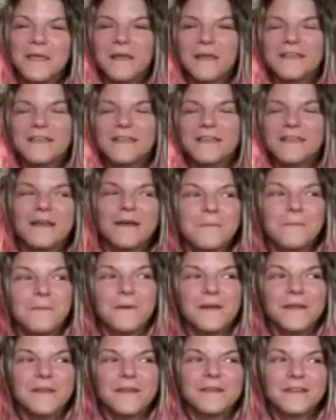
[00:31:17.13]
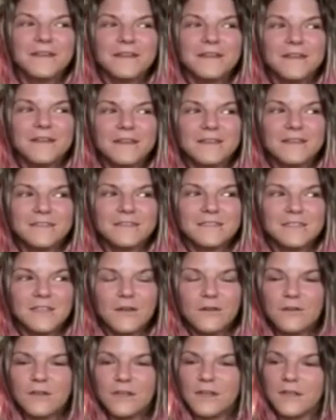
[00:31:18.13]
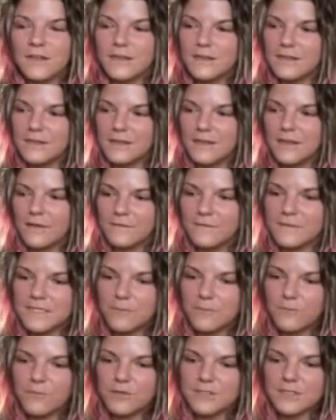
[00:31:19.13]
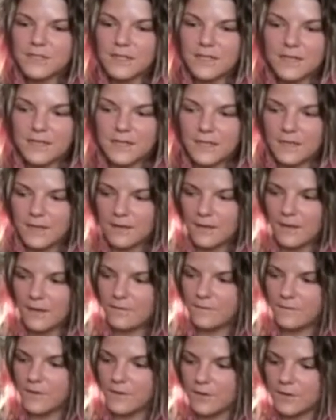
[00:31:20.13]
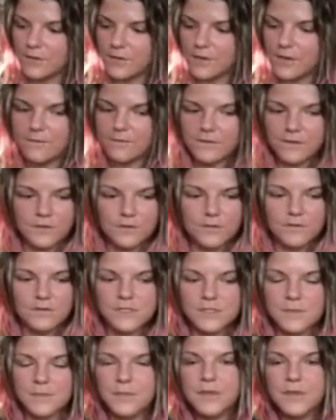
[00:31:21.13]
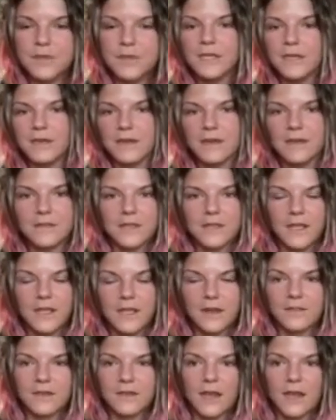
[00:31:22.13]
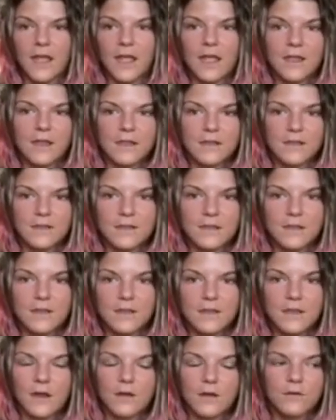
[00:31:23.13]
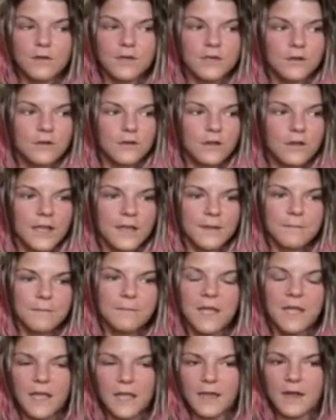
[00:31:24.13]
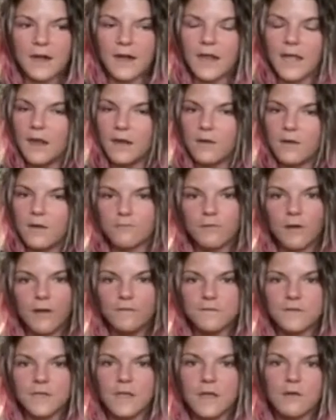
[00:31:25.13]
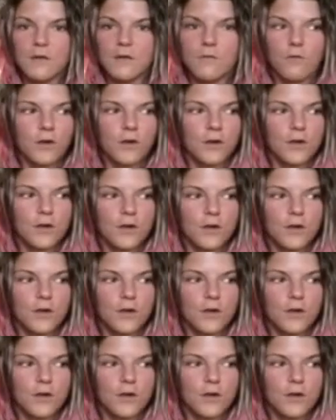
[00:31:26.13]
You know, but if someone's like, if you're depleted at the end of the day, you know, and you're like, man, I had a rough day at work,